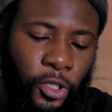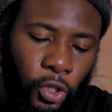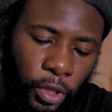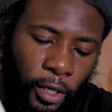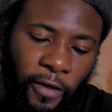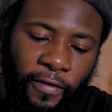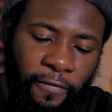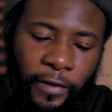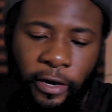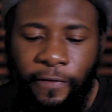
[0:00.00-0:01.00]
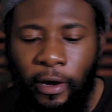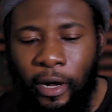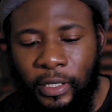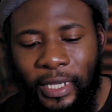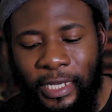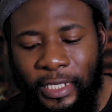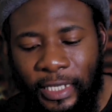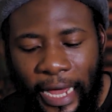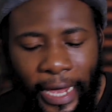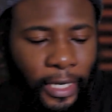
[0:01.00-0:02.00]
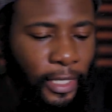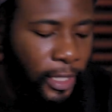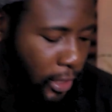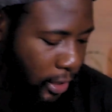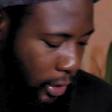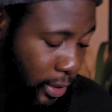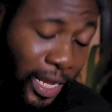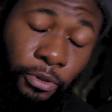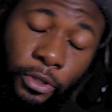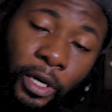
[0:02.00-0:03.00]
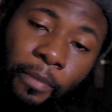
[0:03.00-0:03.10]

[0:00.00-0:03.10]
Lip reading: So with all of the peripherals aside, it's time to talk